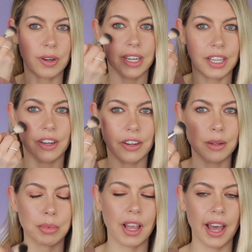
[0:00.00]
right here
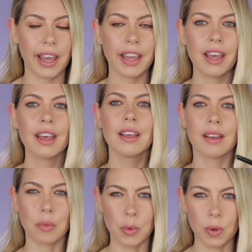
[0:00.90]
and apply.
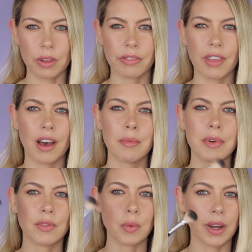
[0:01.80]
Rule of thumb,
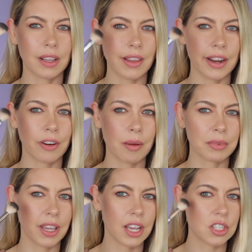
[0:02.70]
if you want a lighter
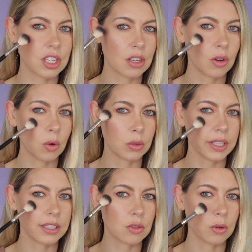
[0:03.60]
application, hold
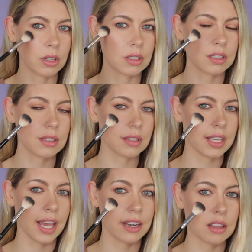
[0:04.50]
it towards
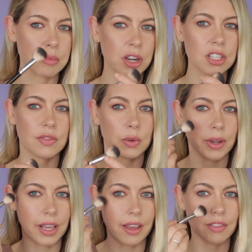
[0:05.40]
the end of the brush. If you
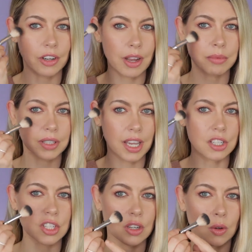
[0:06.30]
want a heavier
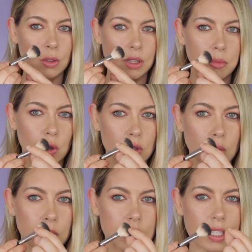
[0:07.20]
application, hold it more
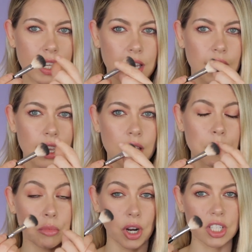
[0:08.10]
towards the
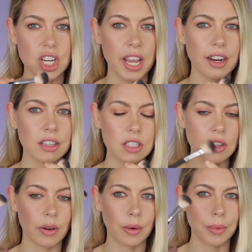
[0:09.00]
brush hairs.
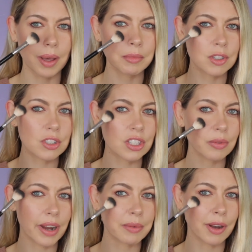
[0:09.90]
So I'm usually
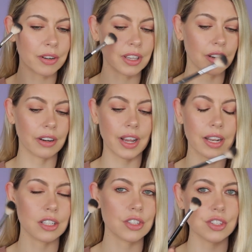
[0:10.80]
right about here,
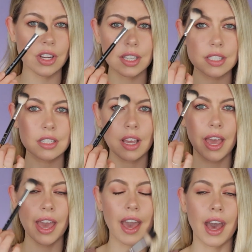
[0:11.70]
and it's just
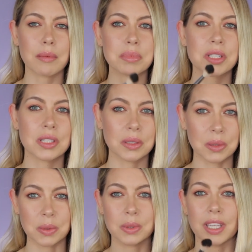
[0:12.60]

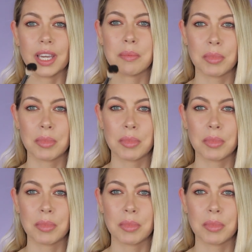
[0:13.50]
absolutely